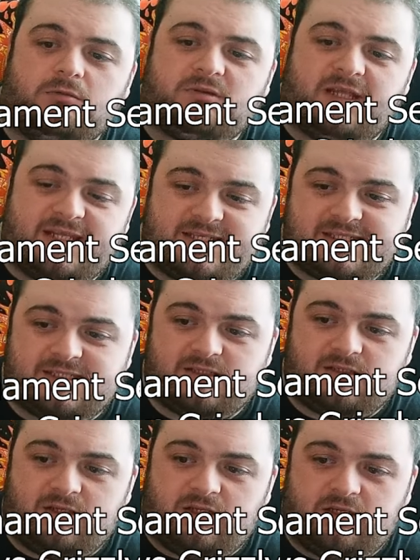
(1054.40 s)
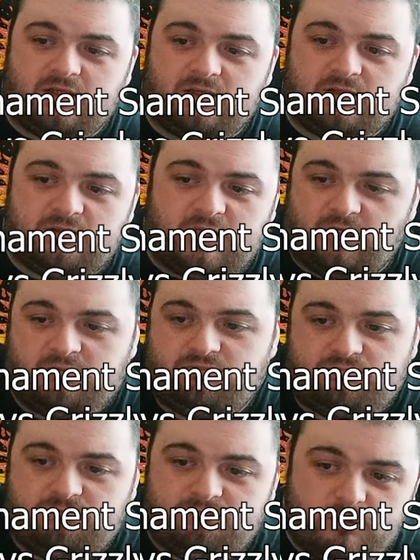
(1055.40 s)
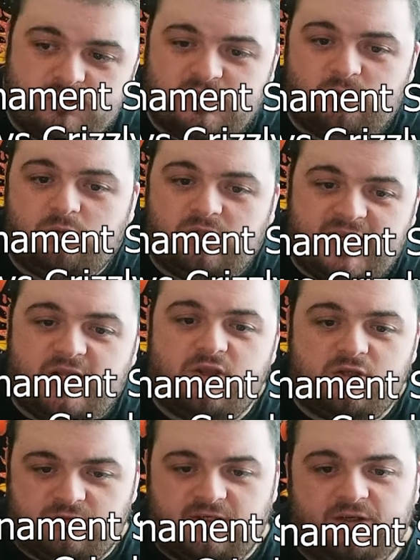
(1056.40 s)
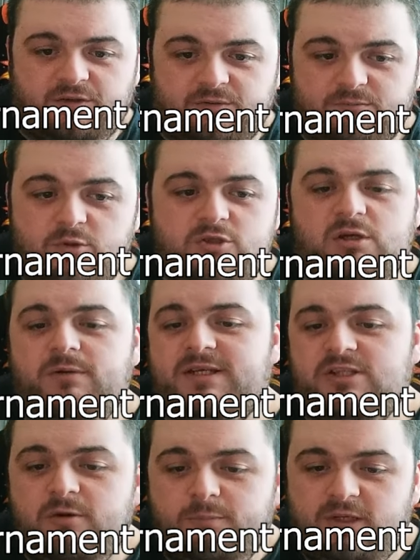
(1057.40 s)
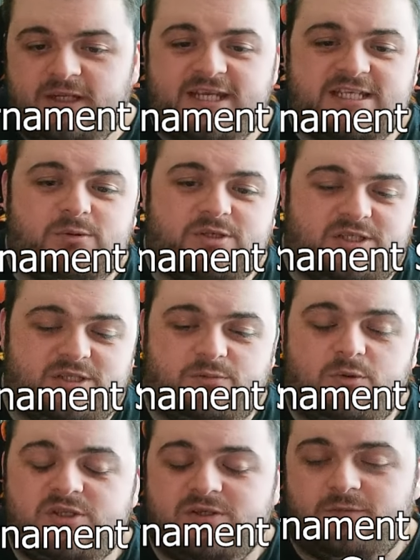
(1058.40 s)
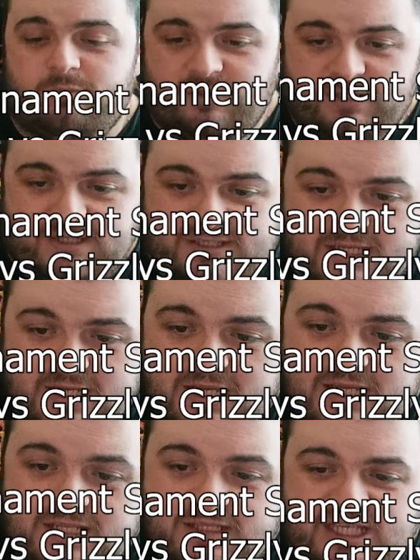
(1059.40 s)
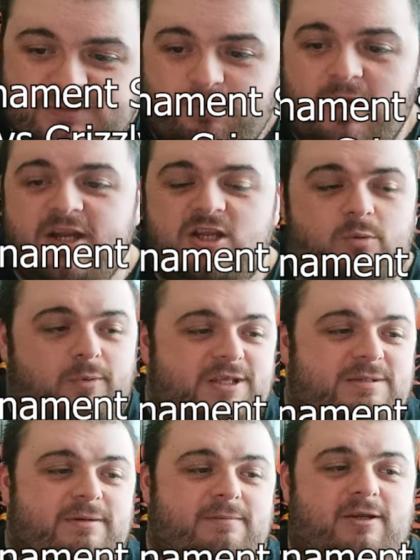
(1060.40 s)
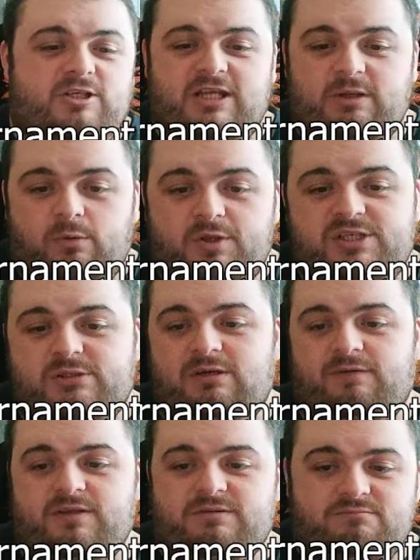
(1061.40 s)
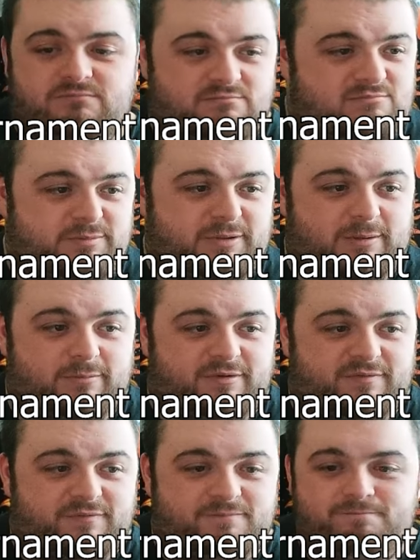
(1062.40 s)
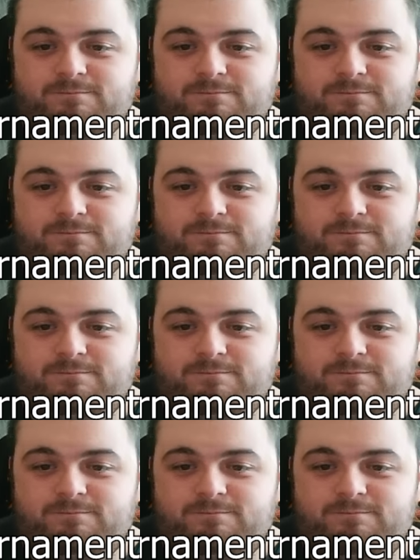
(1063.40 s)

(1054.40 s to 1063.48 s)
This, Musso will lay on the ground. Musso is not pleased whatsoever with this, despite not wanting to be matched whatsoever to begin with.